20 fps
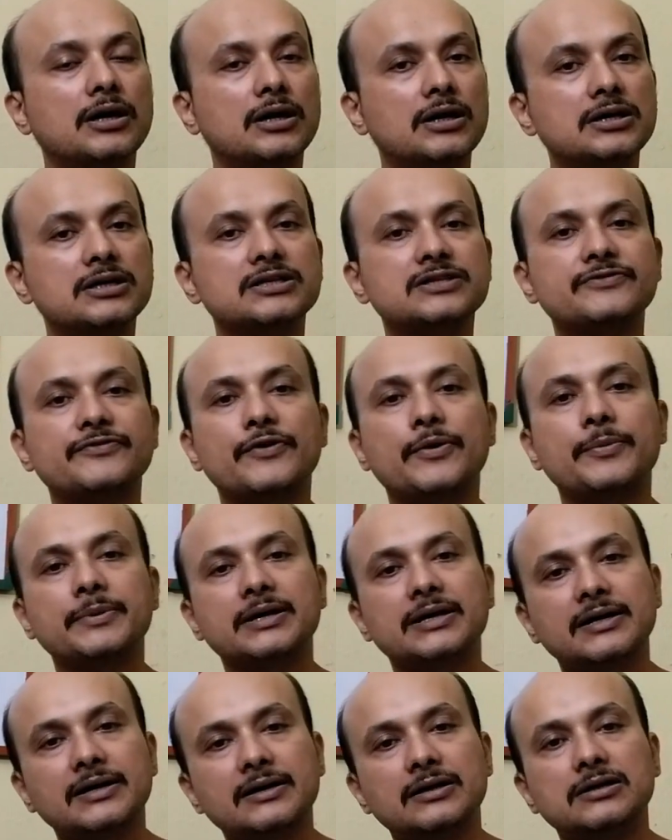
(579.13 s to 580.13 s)
the
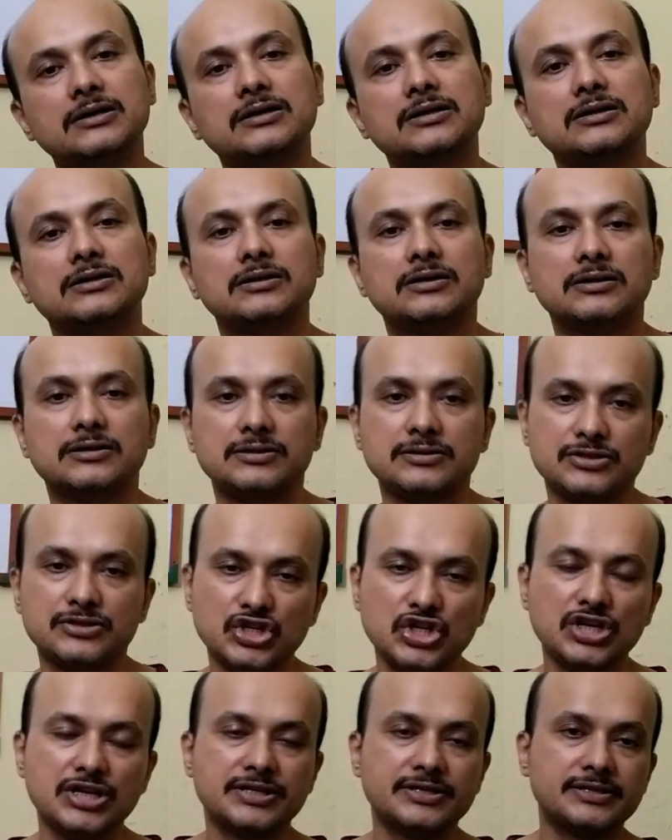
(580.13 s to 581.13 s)
colors from her hair,
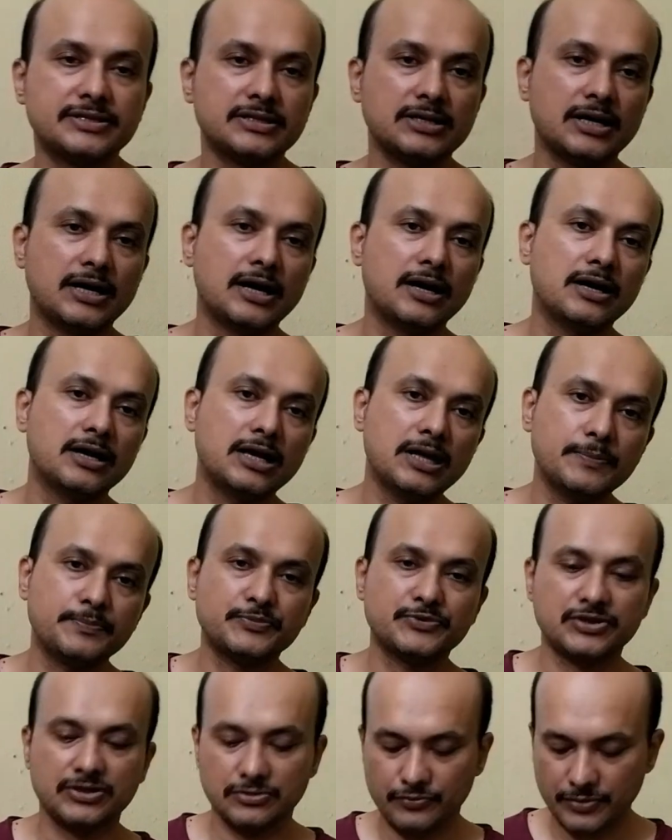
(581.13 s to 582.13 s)
her cheeks,
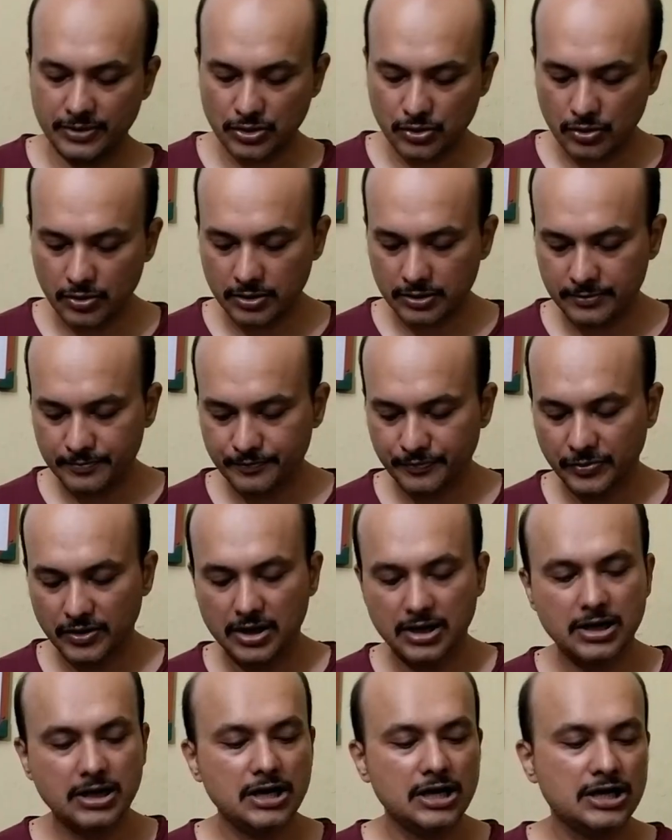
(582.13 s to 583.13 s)
her lips were
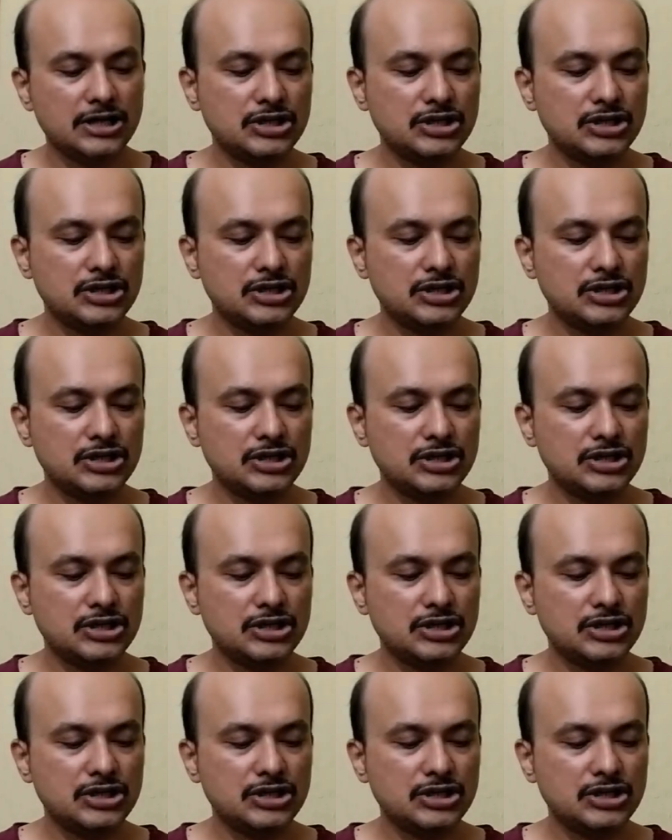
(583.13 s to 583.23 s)
gone.